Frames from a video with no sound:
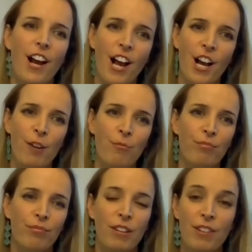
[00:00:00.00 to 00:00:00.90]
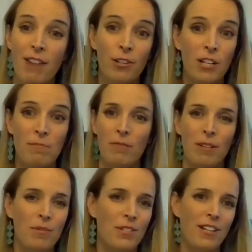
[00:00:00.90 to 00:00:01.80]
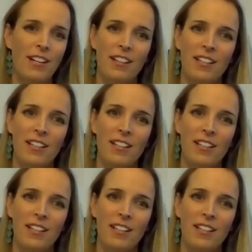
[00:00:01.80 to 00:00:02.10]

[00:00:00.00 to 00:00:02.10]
um, if you have a look at my website,